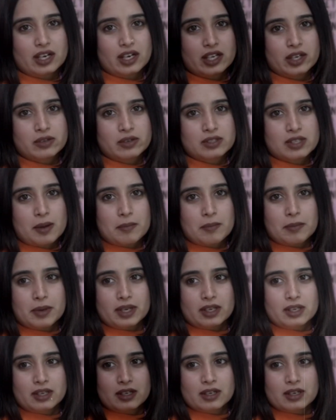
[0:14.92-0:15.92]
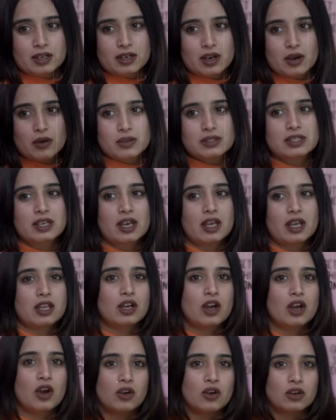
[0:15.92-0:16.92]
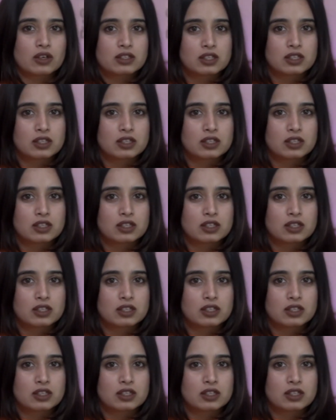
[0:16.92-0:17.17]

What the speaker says: somebody who's getting hooked